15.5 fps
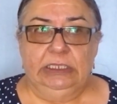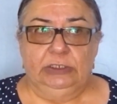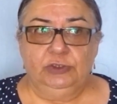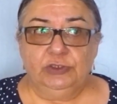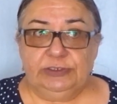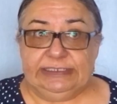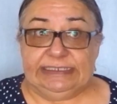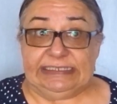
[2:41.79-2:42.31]

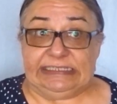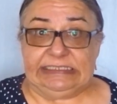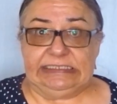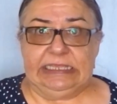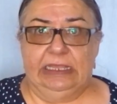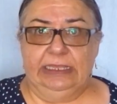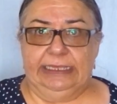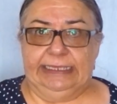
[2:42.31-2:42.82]
to
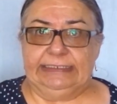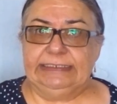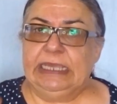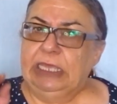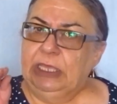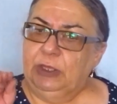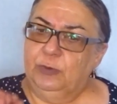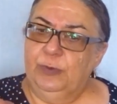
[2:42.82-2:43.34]
decide
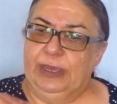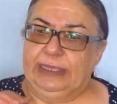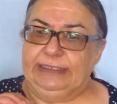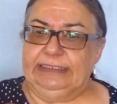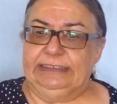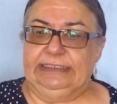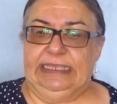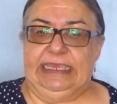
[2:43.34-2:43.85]

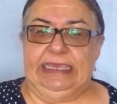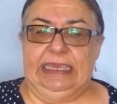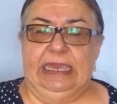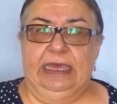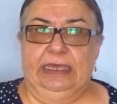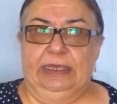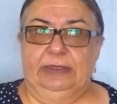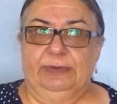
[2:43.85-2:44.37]

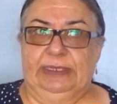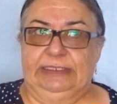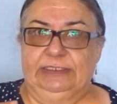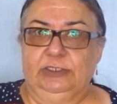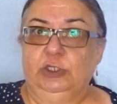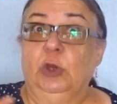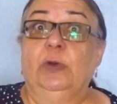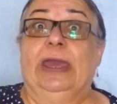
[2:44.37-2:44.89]
whether
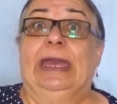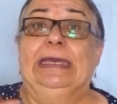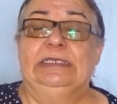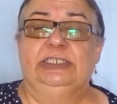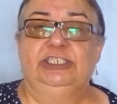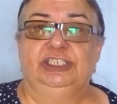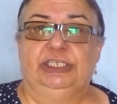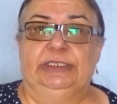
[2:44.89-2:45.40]
your
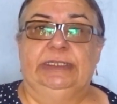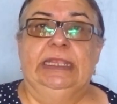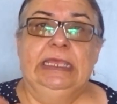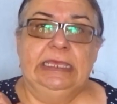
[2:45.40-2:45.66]
action